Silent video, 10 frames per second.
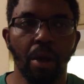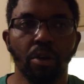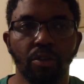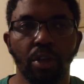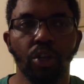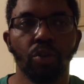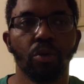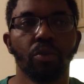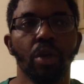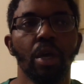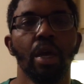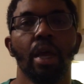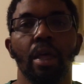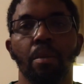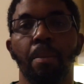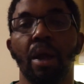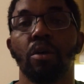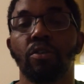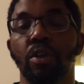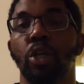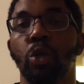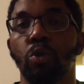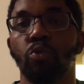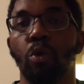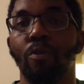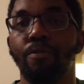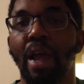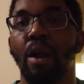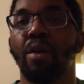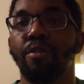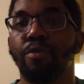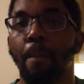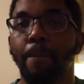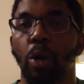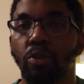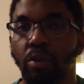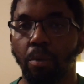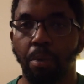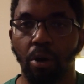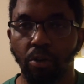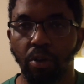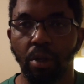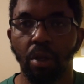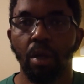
essentials, and the bare essentials will vary from person to person.